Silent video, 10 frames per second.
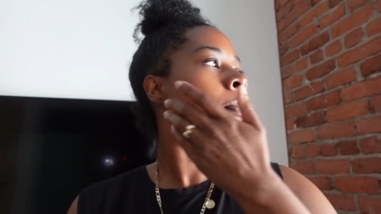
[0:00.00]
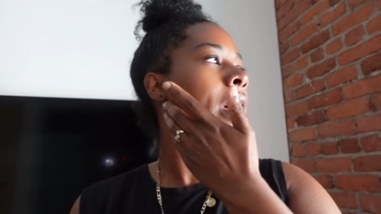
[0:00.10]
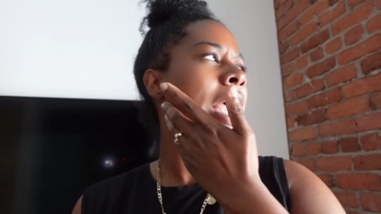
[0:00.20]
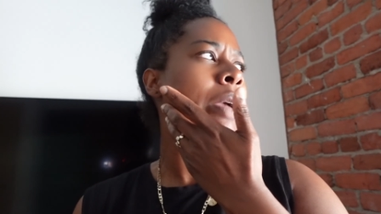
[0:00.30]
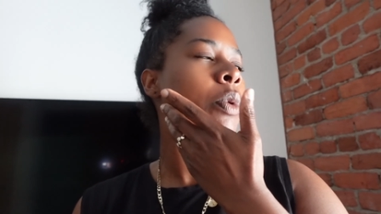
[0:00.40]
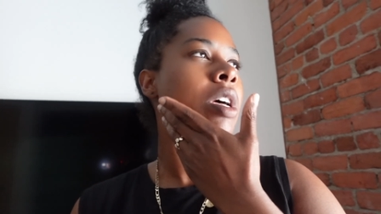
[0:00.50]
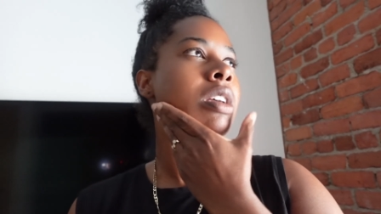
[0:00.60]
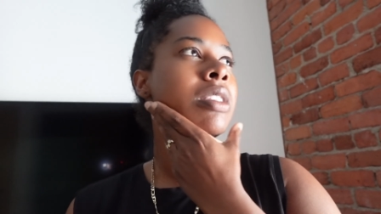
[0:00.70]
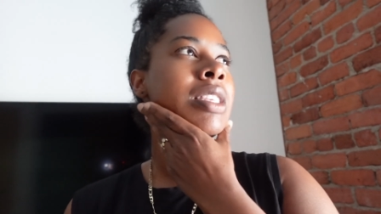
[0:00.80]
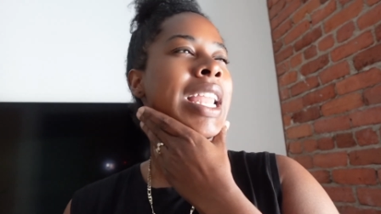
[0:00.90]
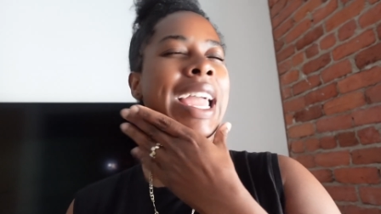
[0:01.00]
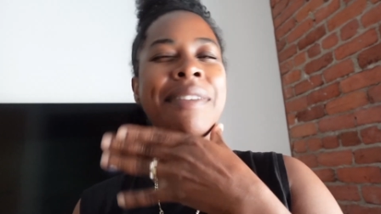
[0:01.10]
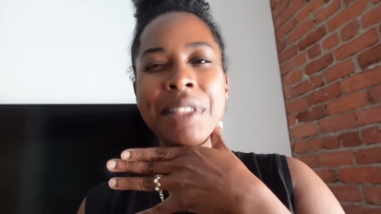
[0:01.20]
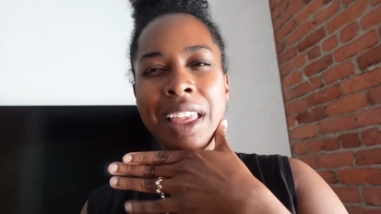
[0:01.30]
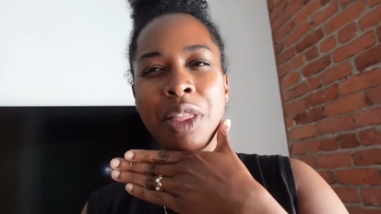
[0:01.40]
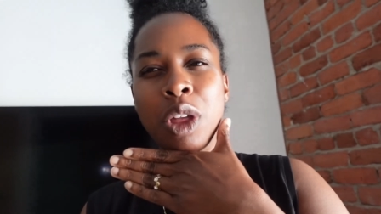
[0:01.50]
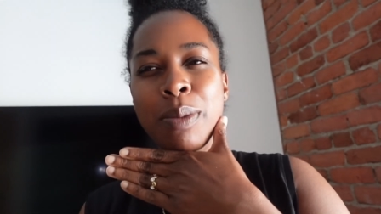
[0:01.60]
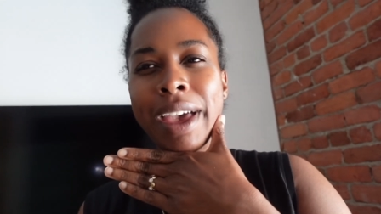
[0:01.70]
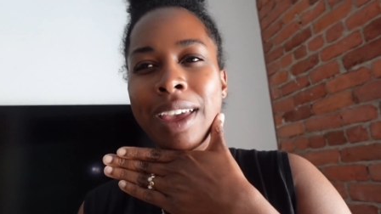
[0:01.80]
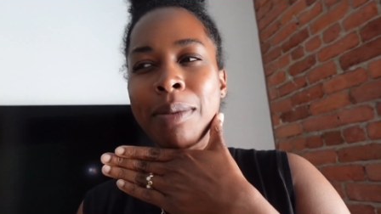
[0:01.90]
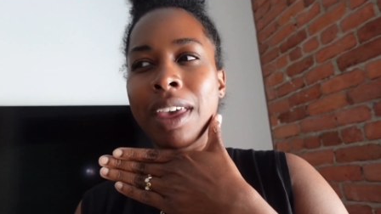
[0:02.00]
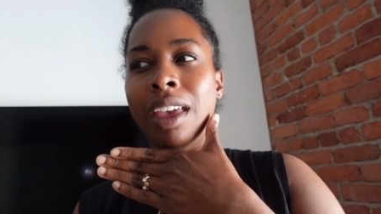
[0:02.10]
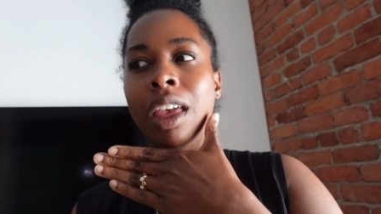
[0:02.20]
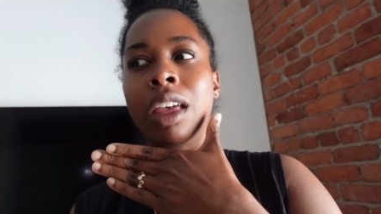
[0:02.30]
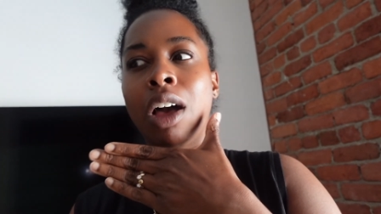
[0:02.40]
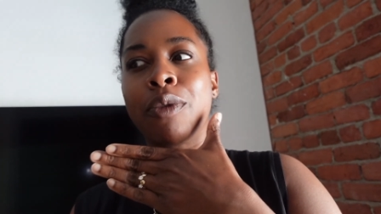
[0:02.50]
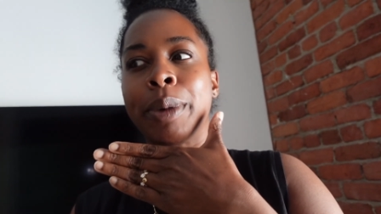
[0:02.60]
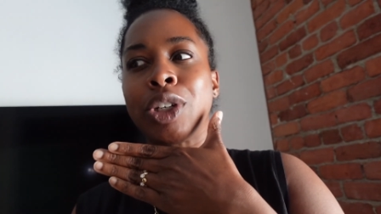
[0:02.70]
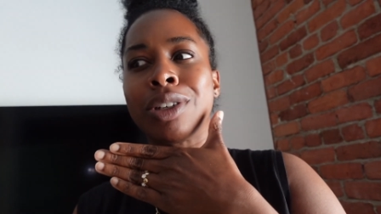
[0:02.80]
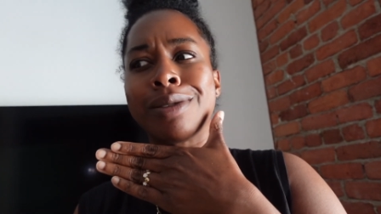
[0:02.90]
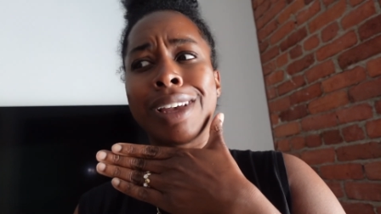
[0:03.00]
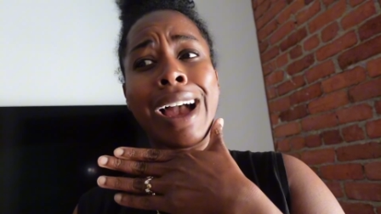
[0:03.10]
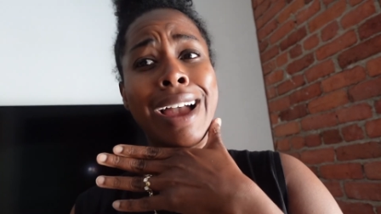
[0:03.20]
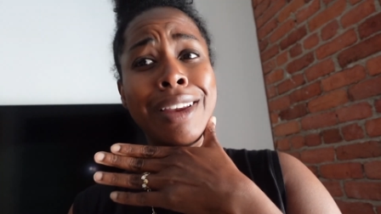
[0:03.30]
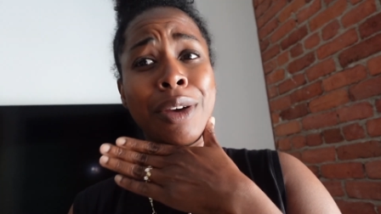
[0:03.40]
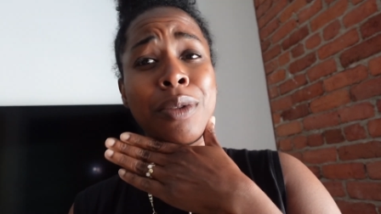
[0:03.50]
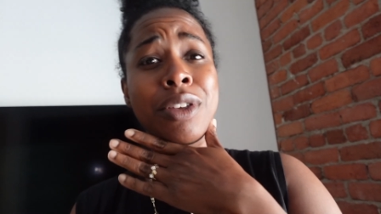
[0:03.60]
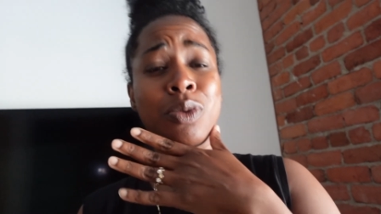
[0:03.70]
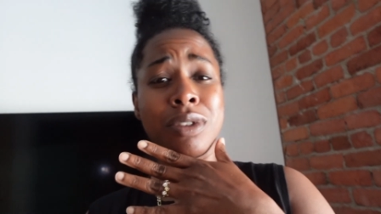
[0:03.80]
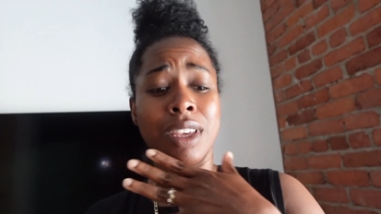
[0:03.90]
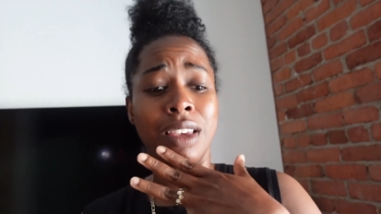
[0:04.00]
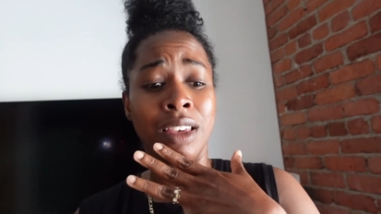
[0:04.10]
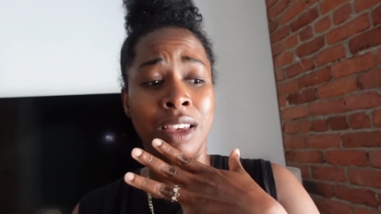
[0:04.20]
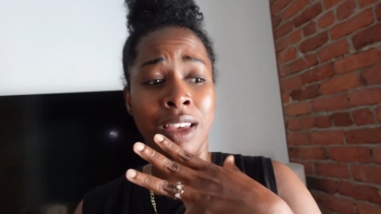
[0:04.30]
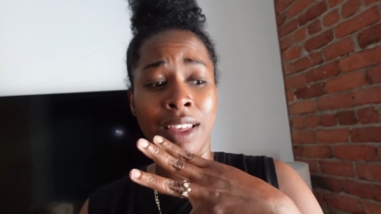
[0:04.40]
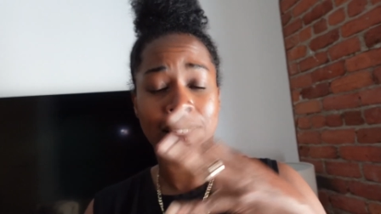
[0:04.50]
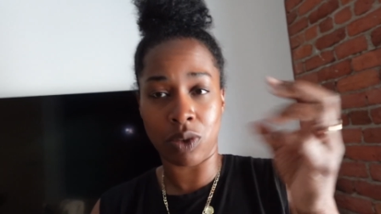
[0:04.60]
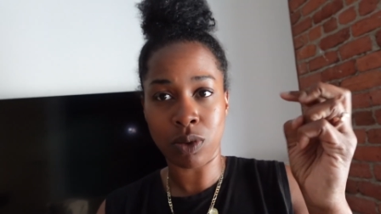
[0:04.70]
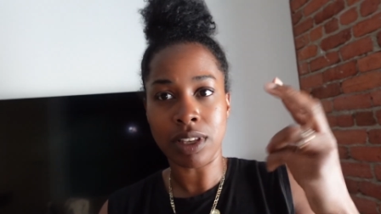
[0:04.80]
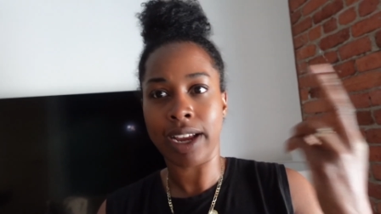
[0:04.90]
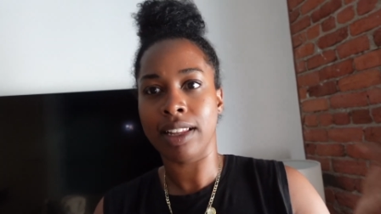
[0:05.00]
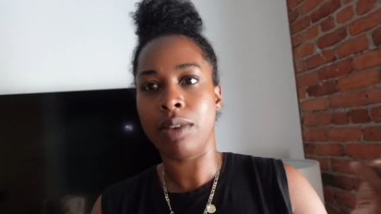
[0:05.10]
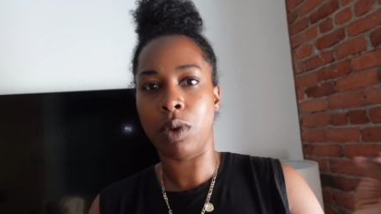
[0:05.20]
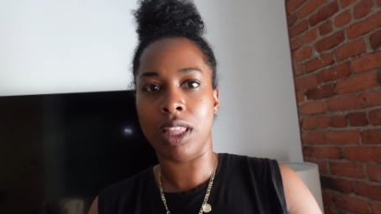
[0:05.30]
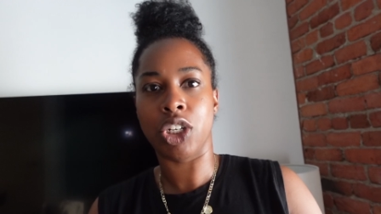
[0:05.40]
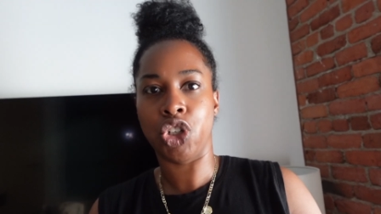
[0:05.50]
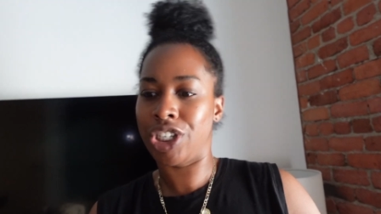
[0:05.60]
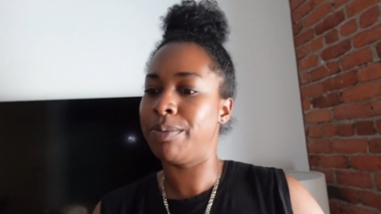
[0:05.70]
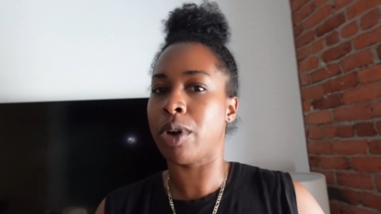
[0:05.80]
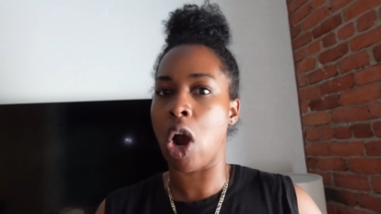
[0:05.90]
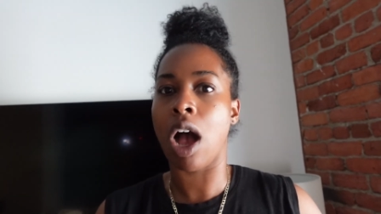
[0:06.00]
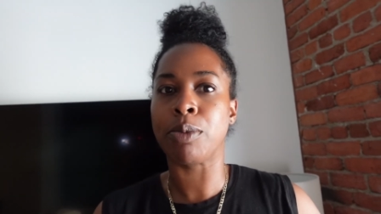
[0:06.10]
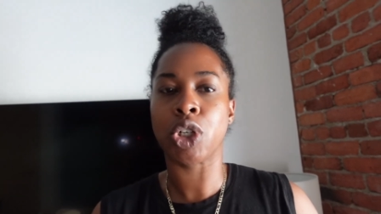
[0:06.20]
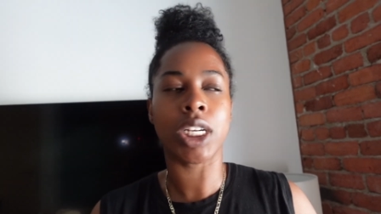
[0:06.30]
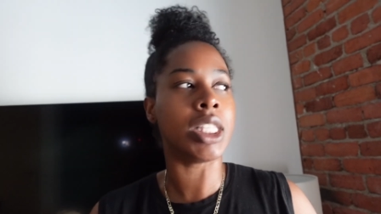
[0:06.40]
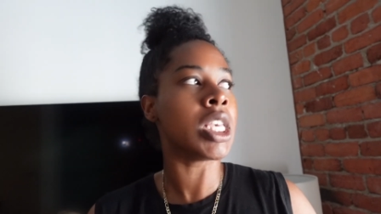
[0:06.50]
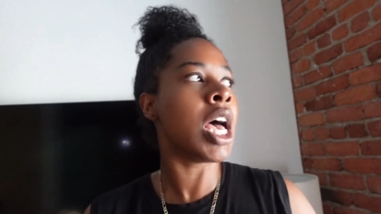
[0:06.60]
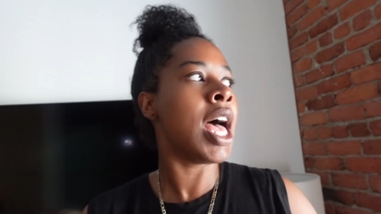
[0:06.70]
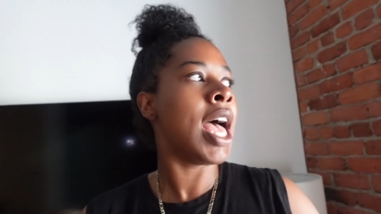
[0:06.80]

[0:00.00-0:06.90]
but it was, and I even like looked back at my confirmation because I was like, I know this was technically one of the cheaper options.